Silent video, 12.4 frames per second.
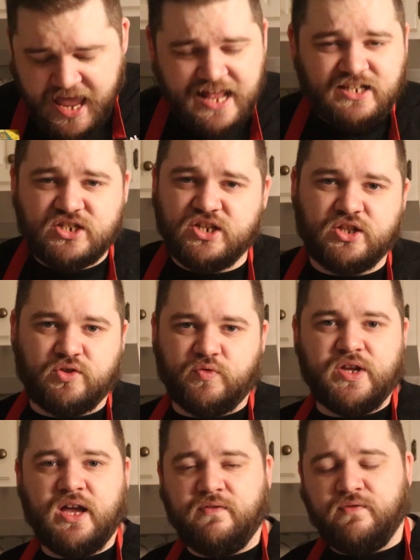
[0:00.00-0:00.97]
Instant
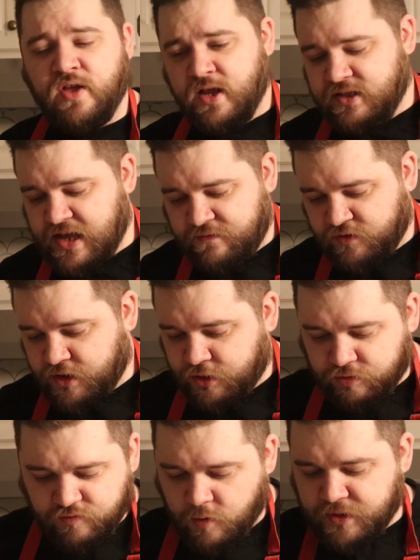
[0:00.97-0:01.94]
three of, definitely
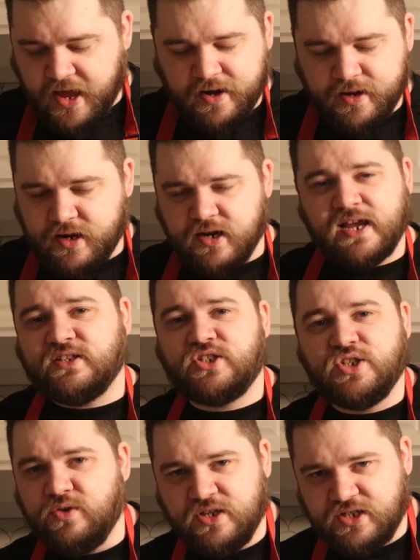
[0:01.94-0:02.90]
throw that in as
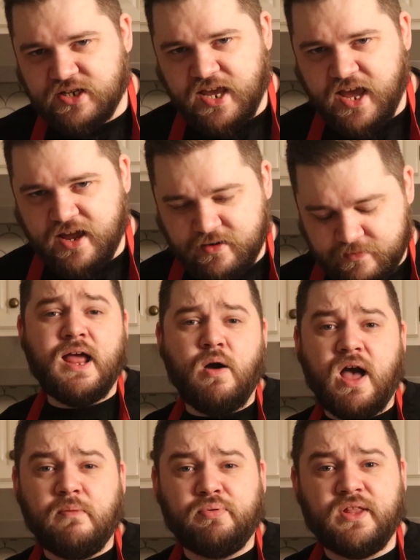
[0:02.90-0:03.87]
soon as you can.
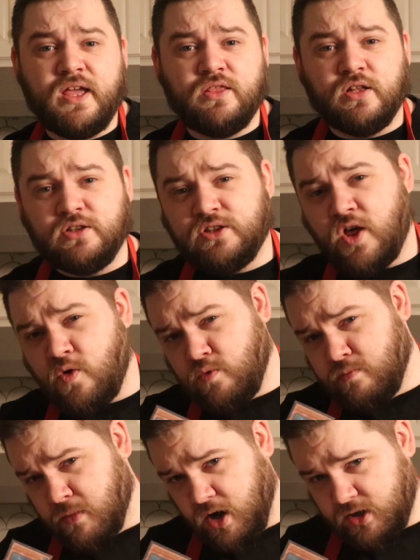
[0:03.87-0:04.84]
Now I play the
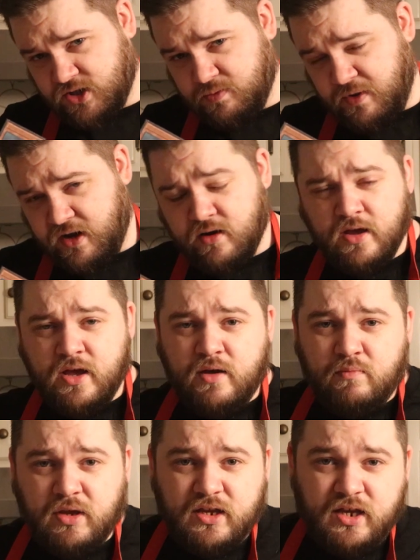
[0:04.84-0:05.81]
Lone Marksman
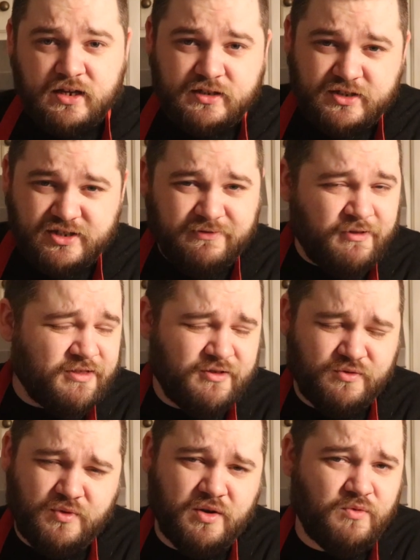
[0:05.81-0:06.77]

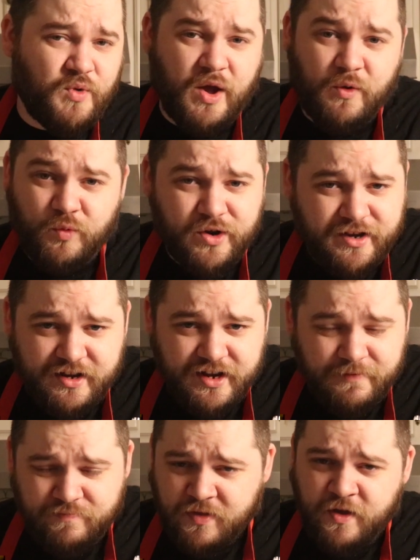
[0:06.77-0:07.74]
because, well, why wouldn't
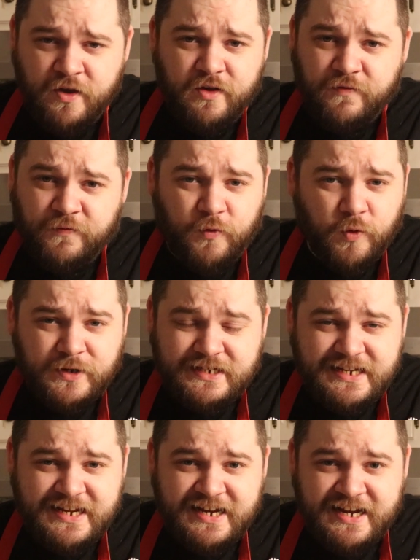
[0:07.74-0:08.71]
you?
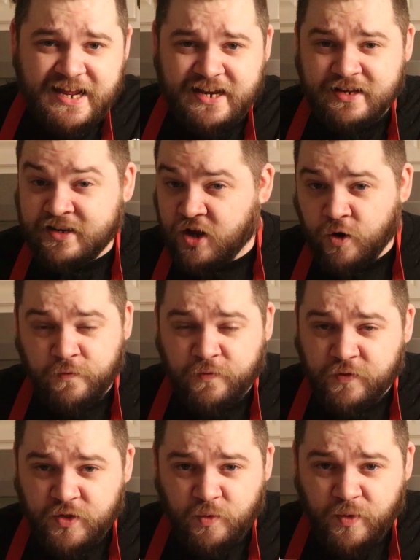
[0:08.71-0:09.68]
14 in, go
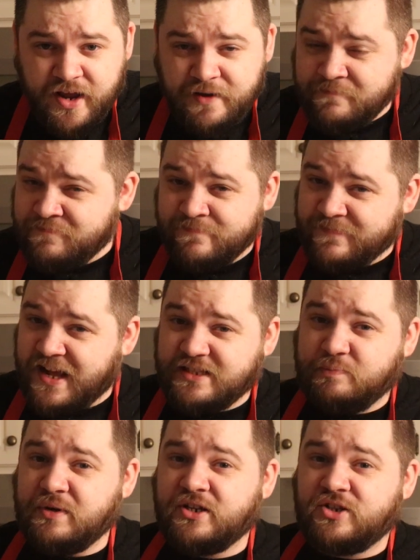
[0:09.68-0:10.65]
for the win.
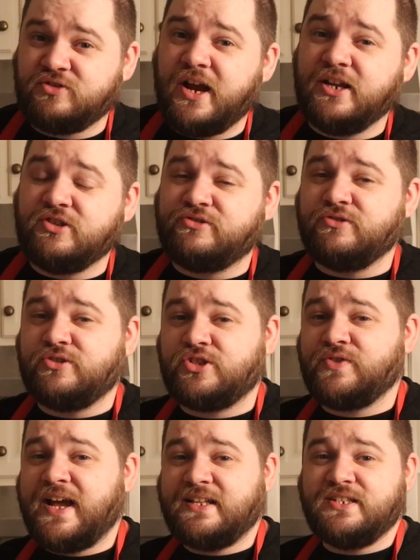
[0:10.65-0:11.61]
That's been a tried and true
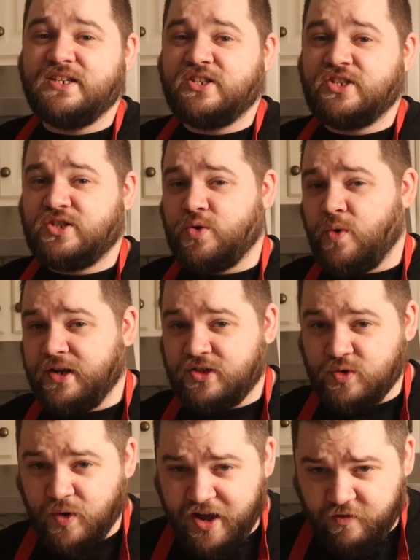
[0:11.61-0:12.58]
strat since
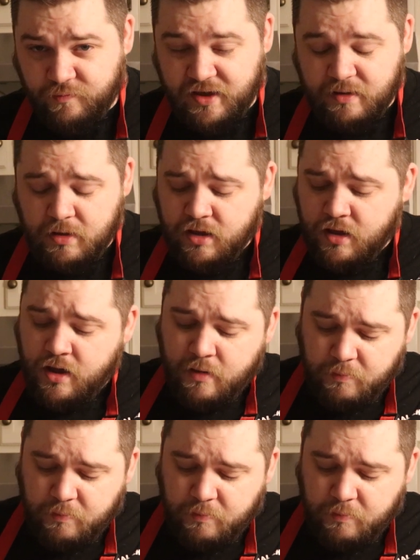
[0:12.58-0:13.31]
2012, baby.